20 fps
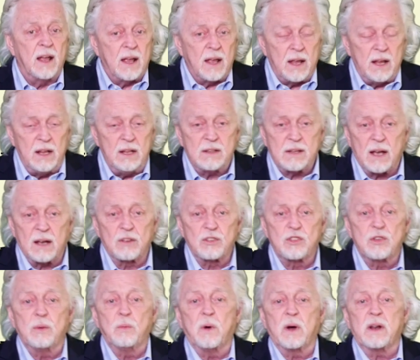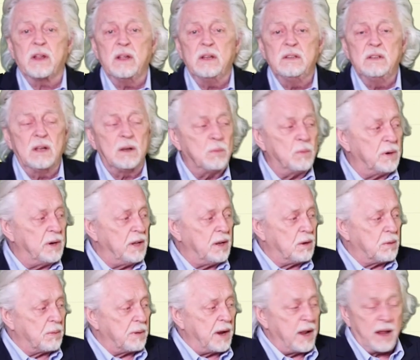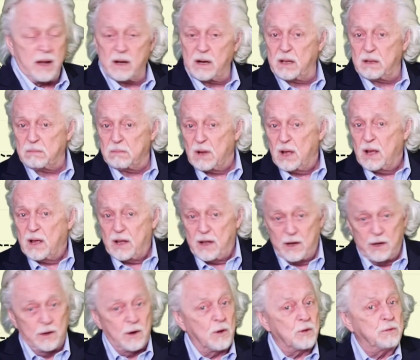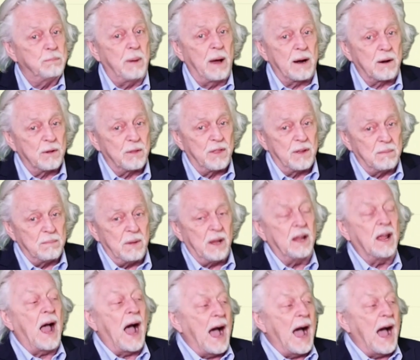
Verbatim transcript: He tells you what he did when he created it. He knows better than me.